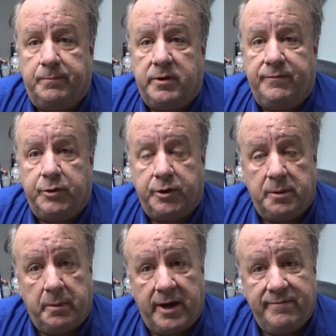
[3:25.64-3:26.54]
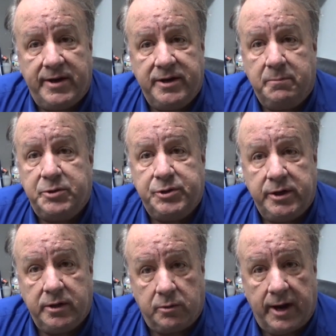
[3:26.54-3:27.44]
If you're going to buy a vending
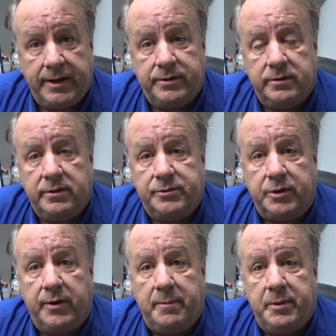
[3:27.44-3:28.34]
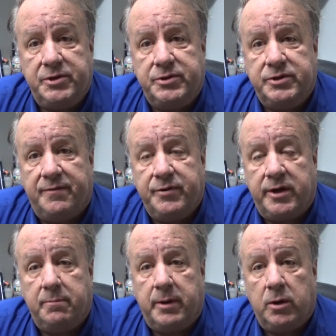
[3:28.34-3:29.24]
machine, great. It's a great business. I've
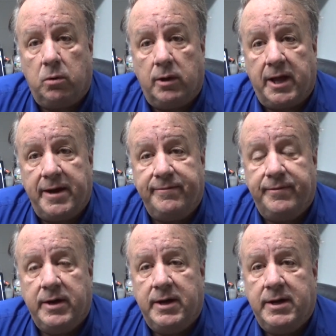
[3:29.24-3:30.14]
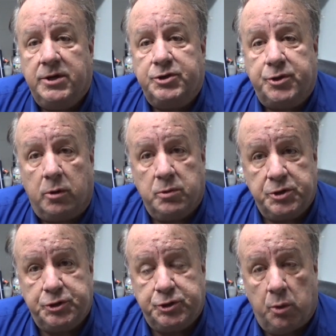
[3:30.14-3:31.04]
done it my whole life. Start with
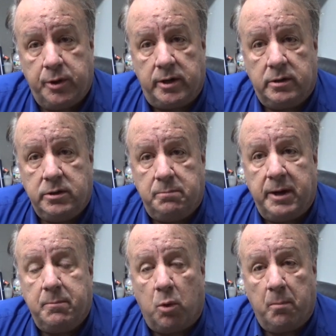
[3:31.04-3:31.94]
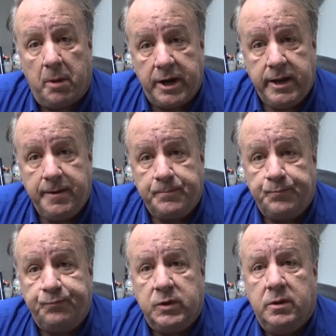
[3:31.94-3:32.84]
a soda. You make more money.
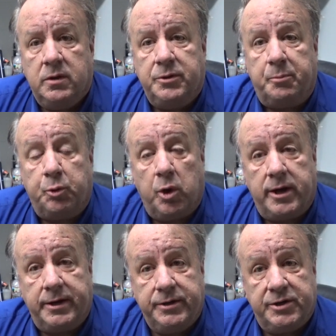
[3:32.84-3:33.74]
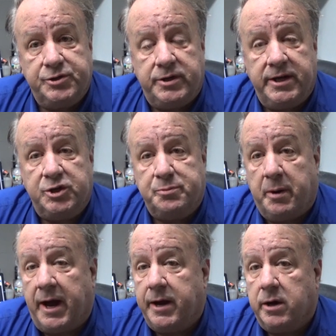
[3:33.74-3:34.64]
The product doesn't
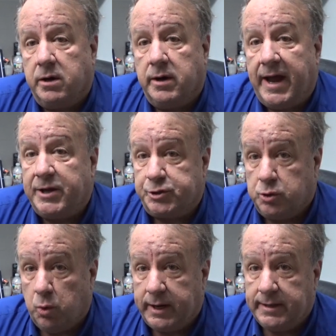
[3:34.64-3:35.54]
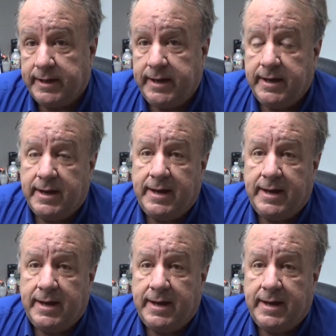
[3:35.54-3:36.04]
expire as quickly.